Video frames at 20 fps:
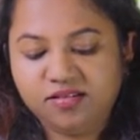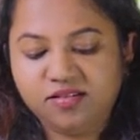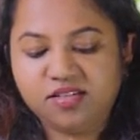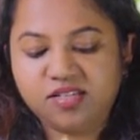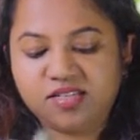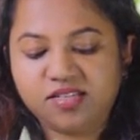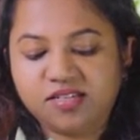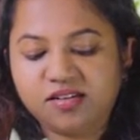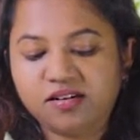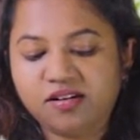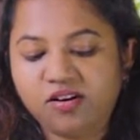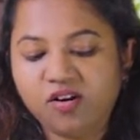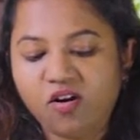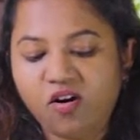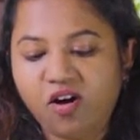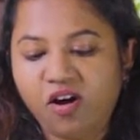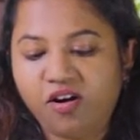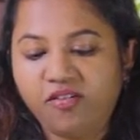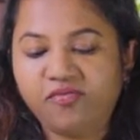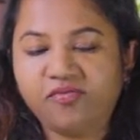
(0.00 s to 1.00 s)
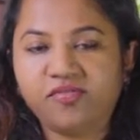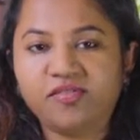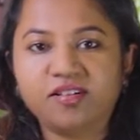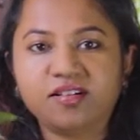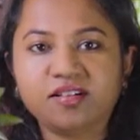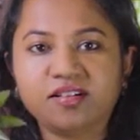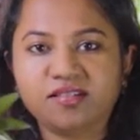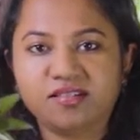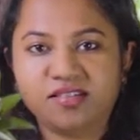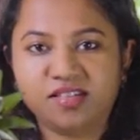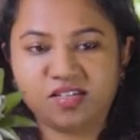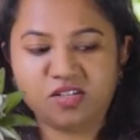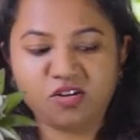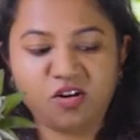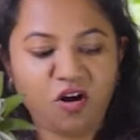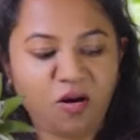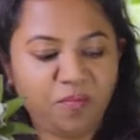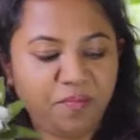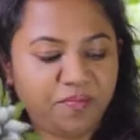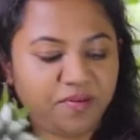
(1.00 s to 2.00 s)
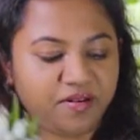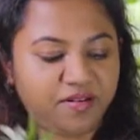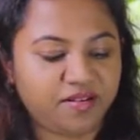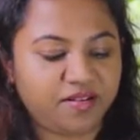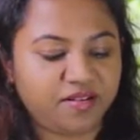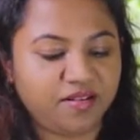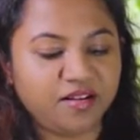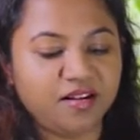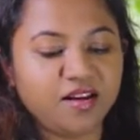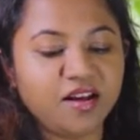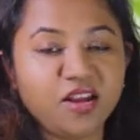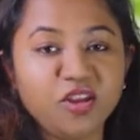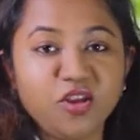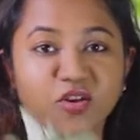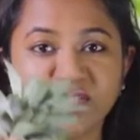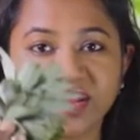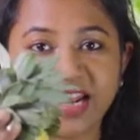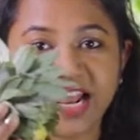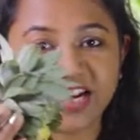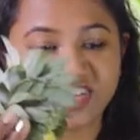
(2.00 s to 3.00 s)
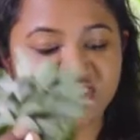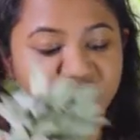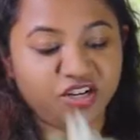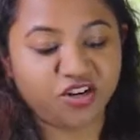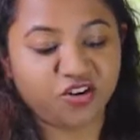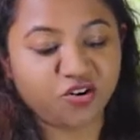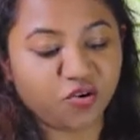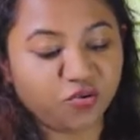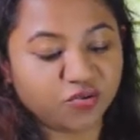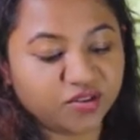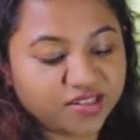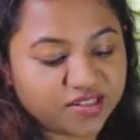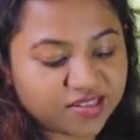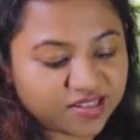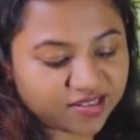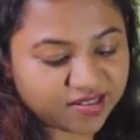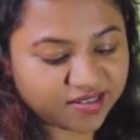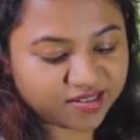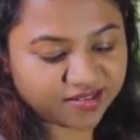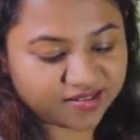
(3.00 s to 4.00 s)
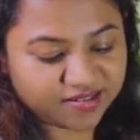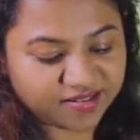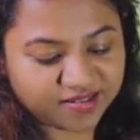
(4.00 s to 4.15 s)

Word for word: just turn off the top you can actually grow this